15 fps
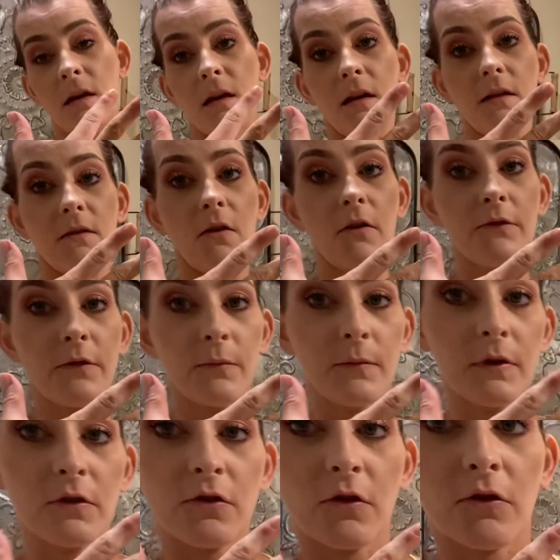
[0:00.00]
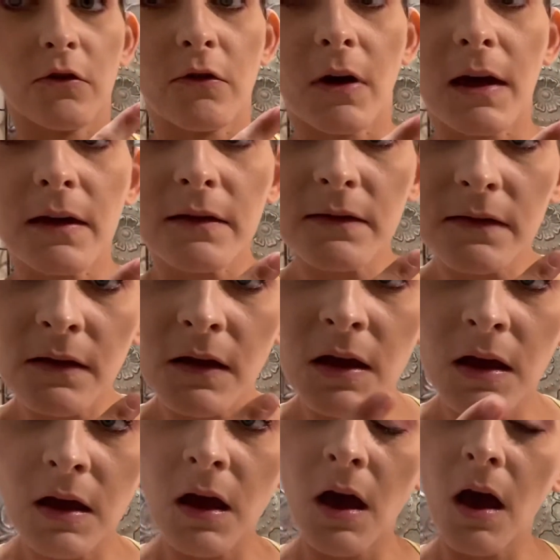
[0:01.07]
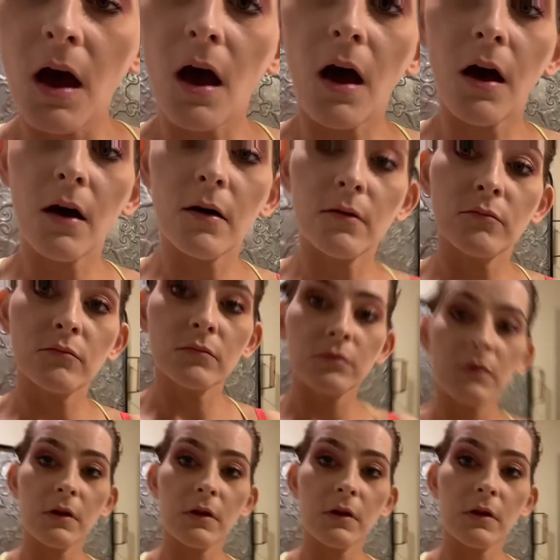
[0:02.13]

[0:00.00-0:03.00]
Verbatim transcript: it's hard for me to show you guys um